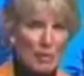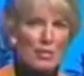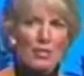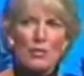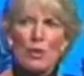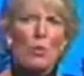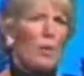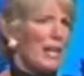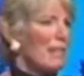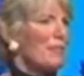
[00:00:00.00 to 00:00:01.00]
in the snow
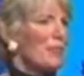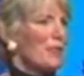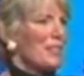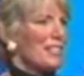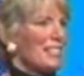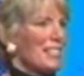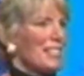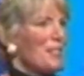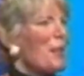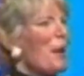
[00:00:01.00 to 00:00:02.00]
waiting for us,
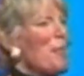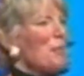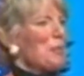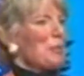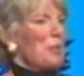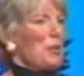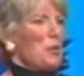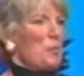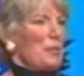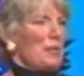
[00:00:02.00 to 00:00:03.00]
and her arms would be
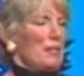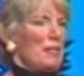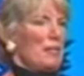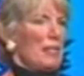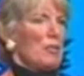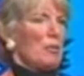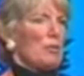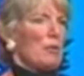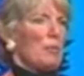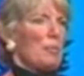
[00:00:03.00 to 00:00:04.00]
open as we
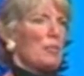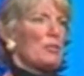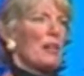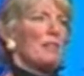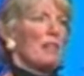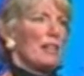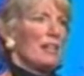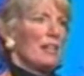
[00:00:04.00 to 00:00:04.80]
drove up the driveway.